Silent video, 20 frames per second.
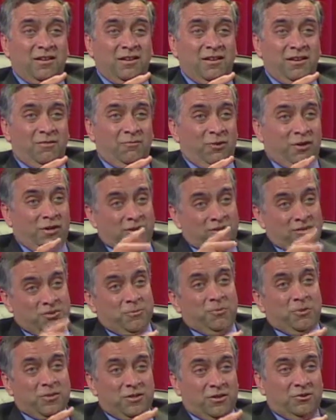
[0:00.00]
And what
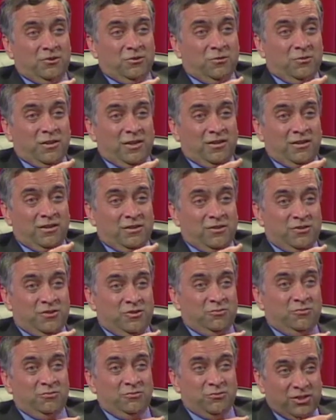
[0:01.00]
customers are doing is
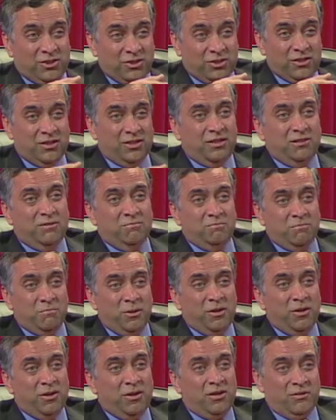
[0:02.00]
to really
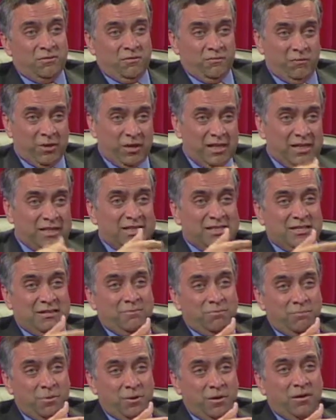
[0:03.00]
build very
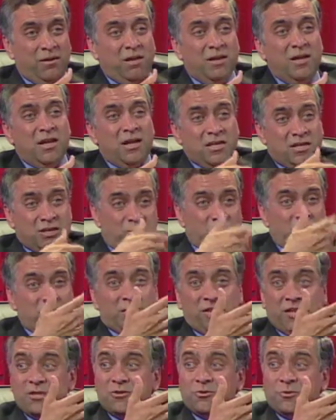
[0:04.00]
simple user
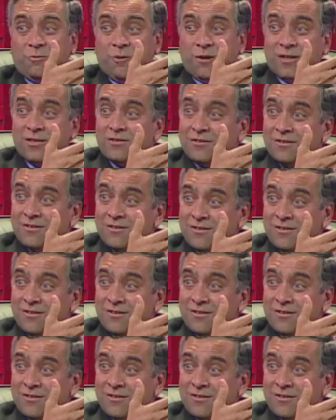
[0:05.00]
interface.